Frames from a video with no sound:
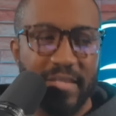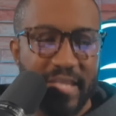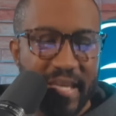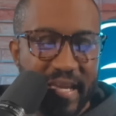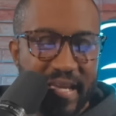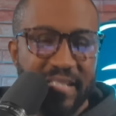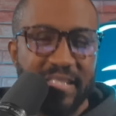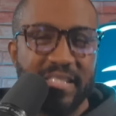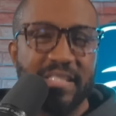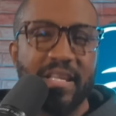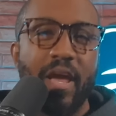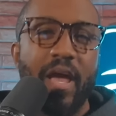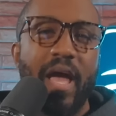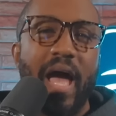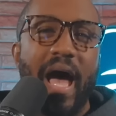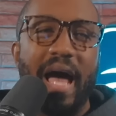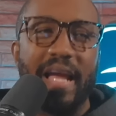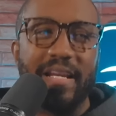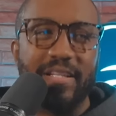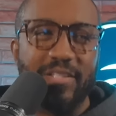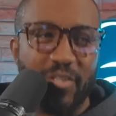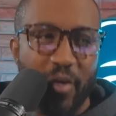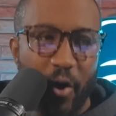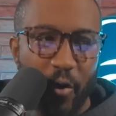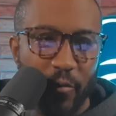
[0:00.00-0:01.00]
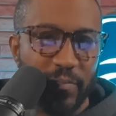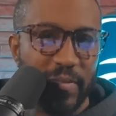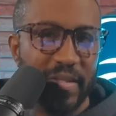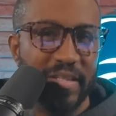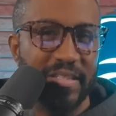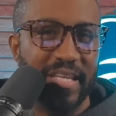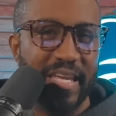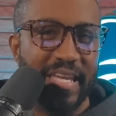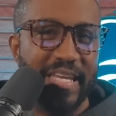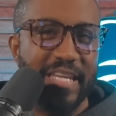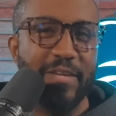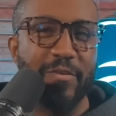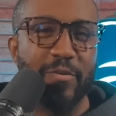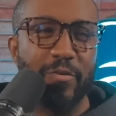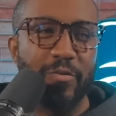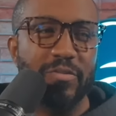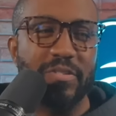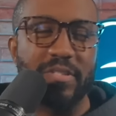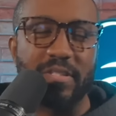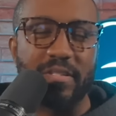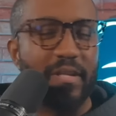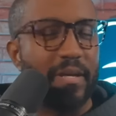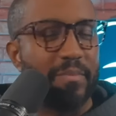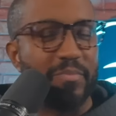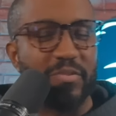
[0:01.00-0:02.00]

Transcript: This, I don't think the Eagles.